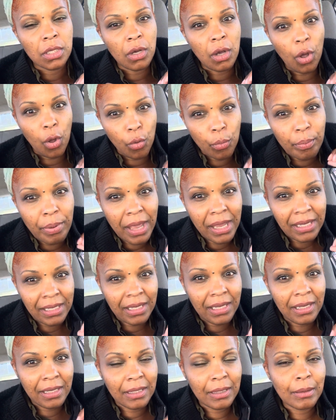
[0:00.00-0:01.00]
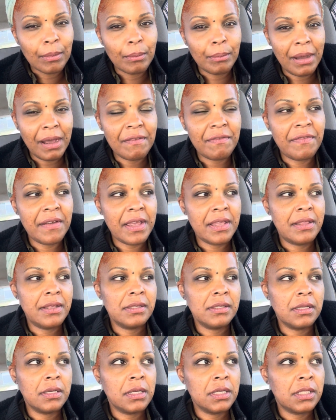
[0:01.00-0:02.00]
Obeying by faith
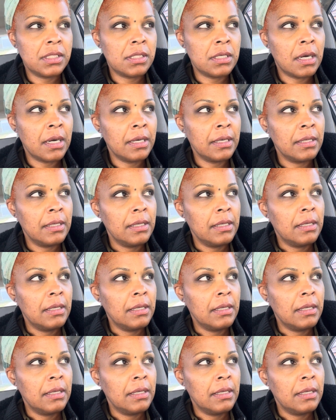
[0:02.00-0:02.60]
is a good start.